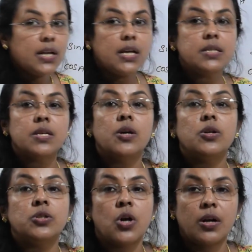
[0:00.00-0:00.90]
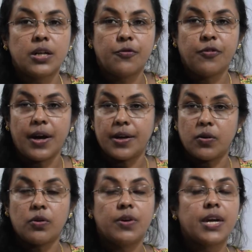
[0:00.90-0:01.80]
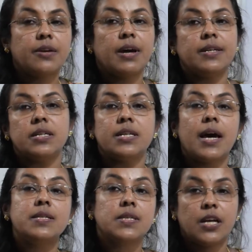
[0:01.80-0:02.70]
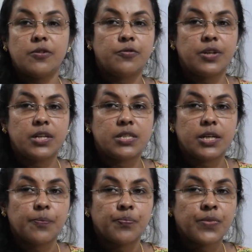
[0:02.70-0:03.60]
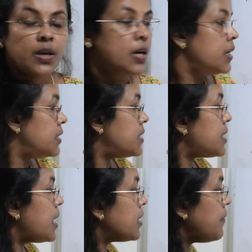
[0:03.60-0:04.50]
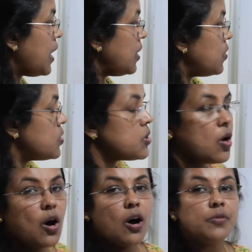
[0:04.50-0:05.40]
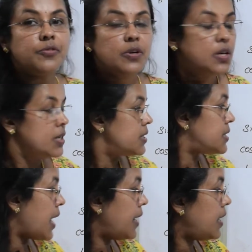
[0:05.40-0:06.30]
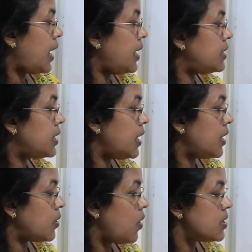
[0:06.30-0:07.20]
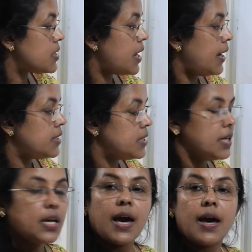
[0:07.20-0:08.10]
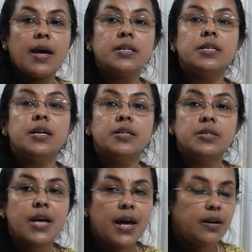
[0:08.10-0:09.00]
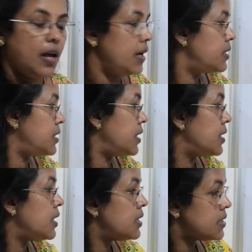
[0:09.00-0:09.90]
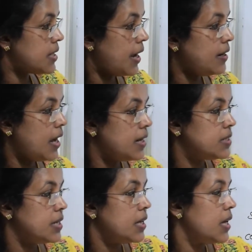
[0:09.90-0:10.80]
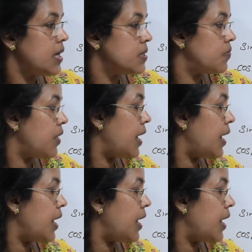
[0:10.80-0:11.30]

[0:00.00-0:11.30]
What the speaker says: is not defined, or we can write it as infinity. These are the values of sin 90, cos 90 and tan 90. Sin 90 is 1,